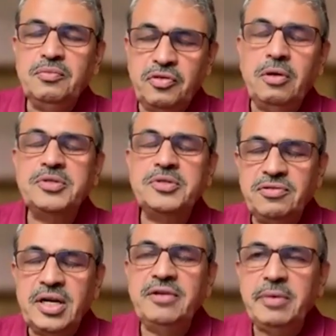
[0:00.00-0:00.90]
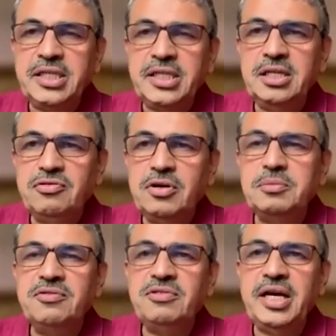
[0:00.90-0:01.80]
forms of life, bacterial
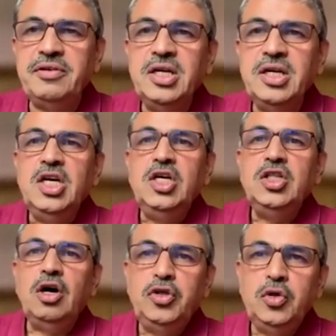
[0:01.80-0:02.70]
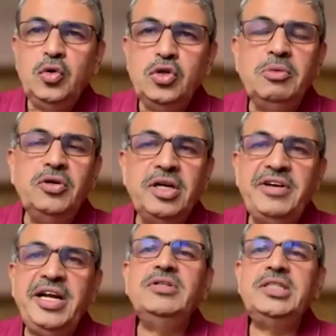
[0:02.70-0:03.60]
forms of life. A huge amount of
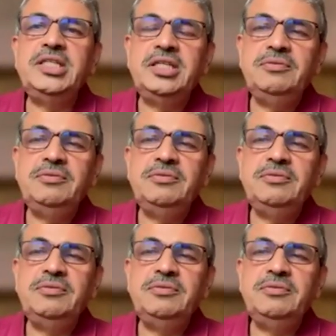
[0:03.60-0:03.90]
diversity,